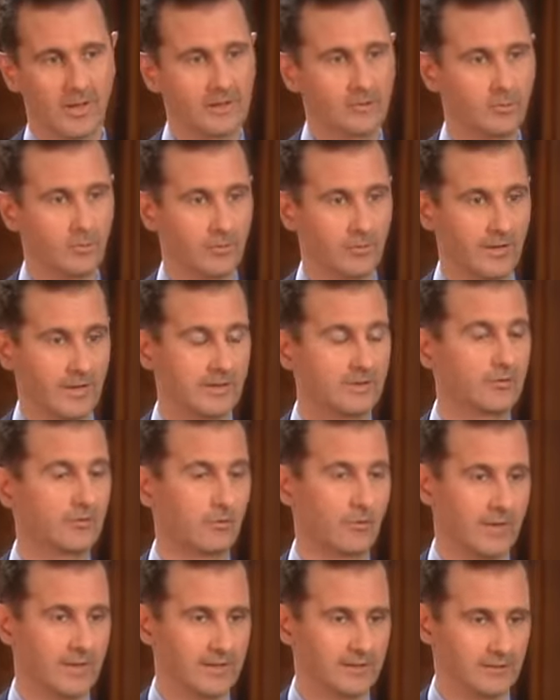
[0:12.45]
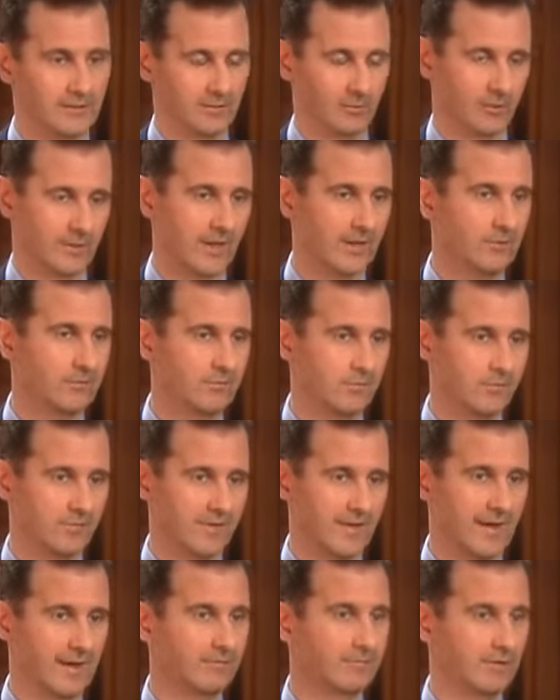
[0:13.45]
like to reiterate what I used to
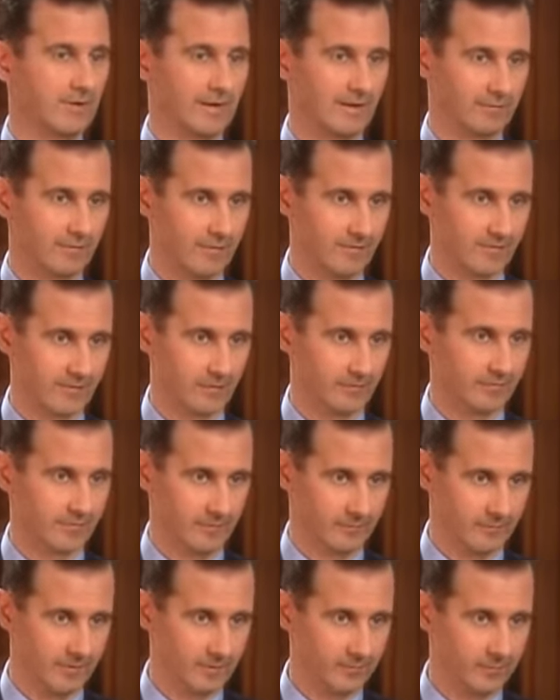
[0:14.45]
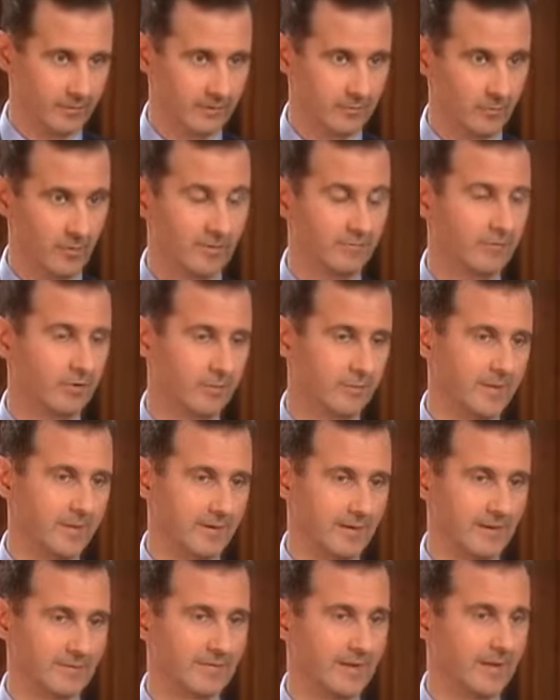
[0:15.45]
say after 11th of September to every
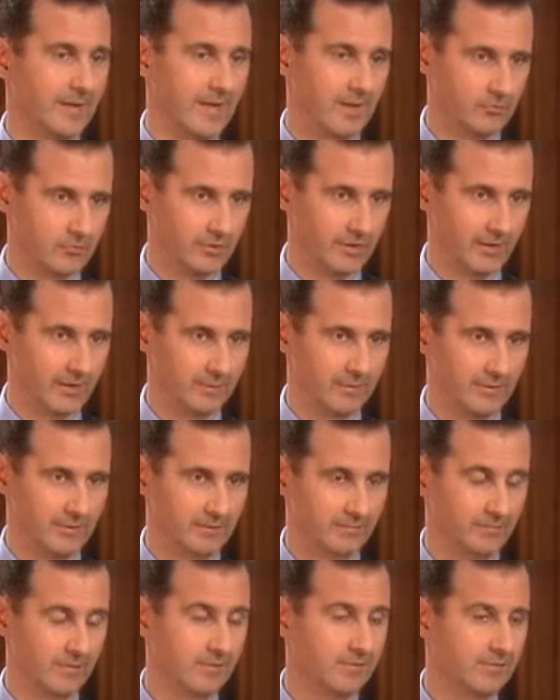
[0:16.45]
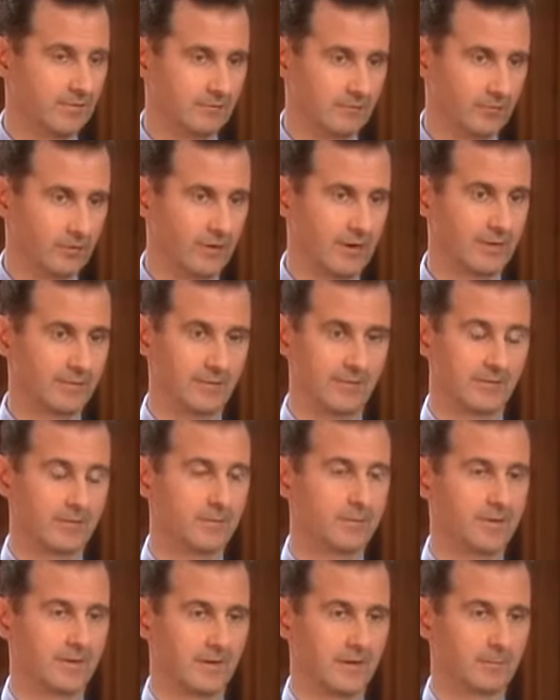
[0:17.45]
American delegation I met. First of all, I think the
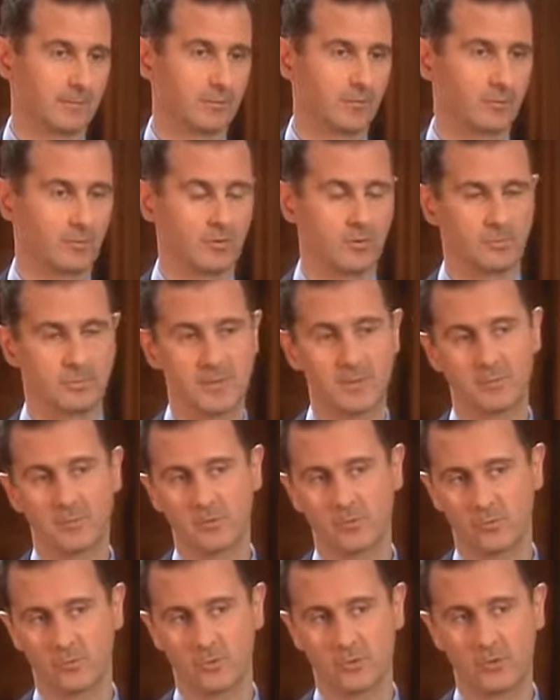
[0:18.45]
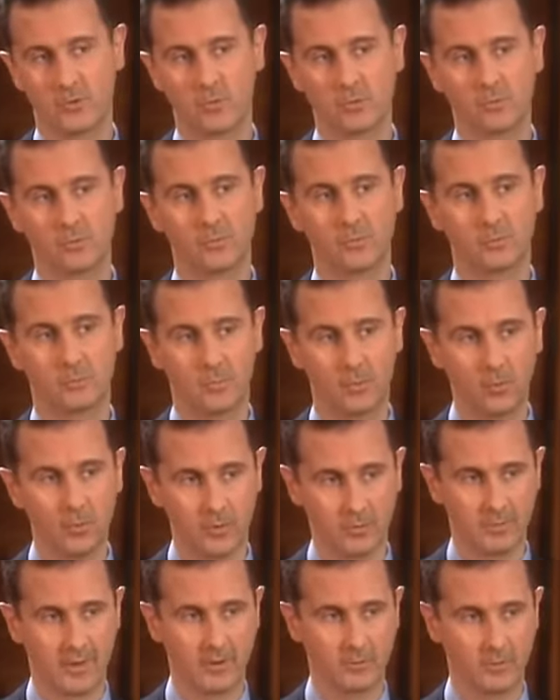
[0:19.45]
American people should know more
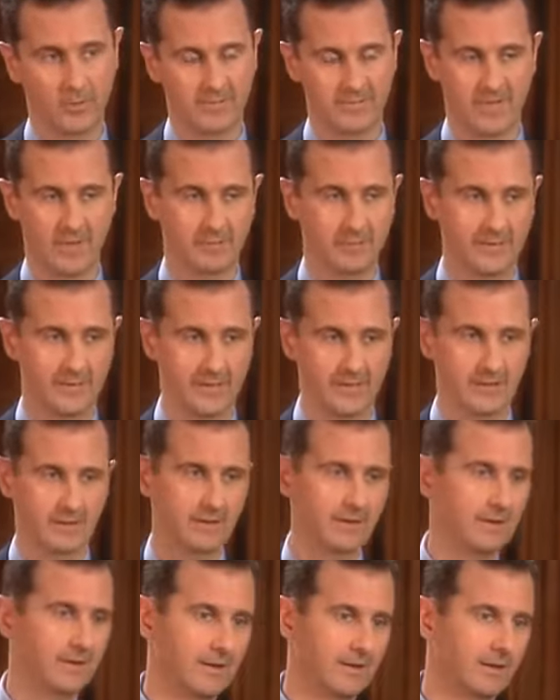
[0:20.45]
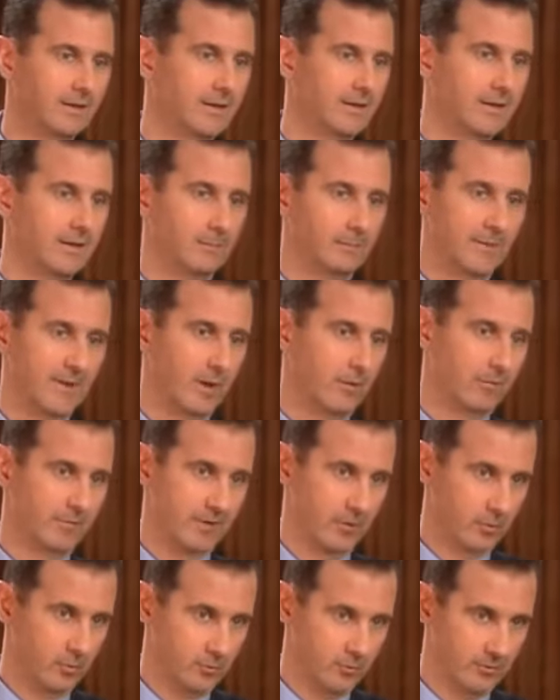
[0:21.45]
about what's happening beyond
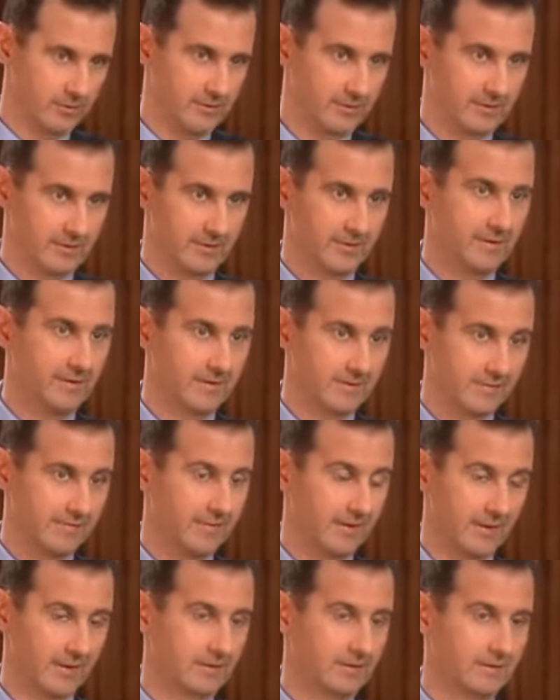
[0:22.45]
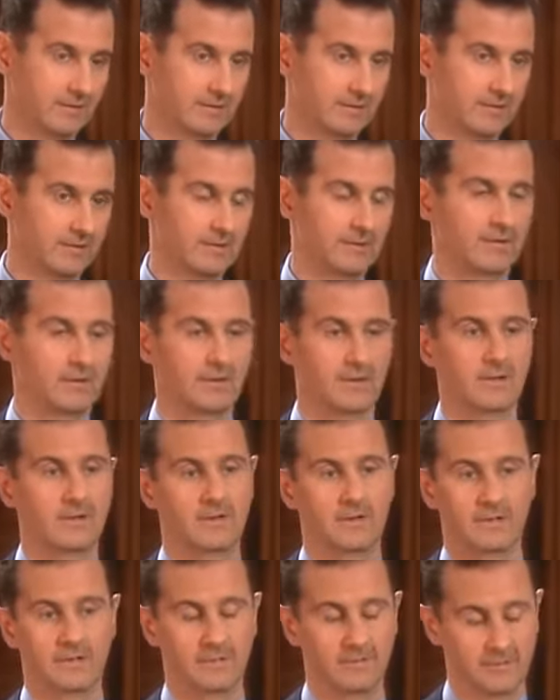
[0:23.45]
the ocean. Second,
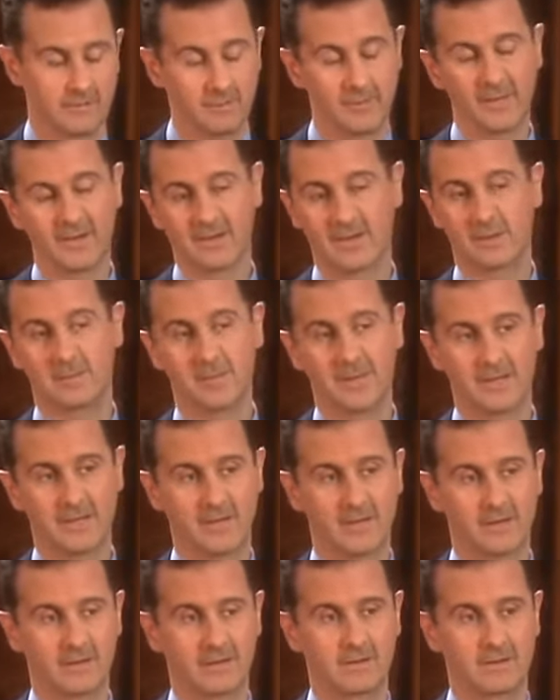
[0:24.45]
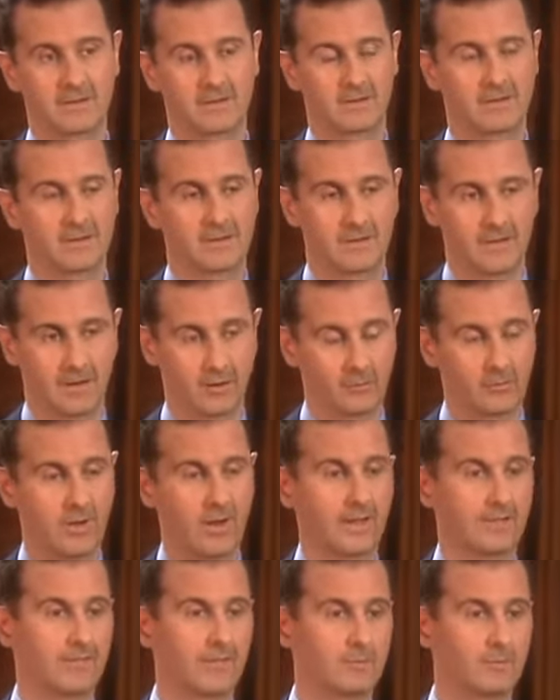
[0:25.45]
the American media, I would
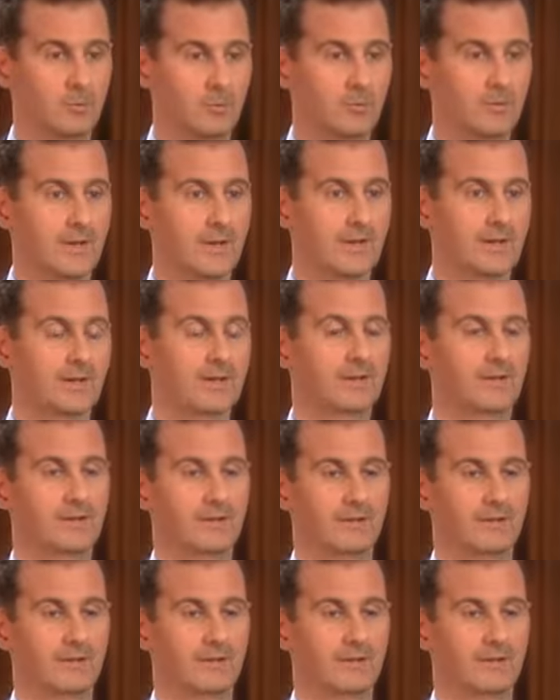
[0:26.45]
like them to tell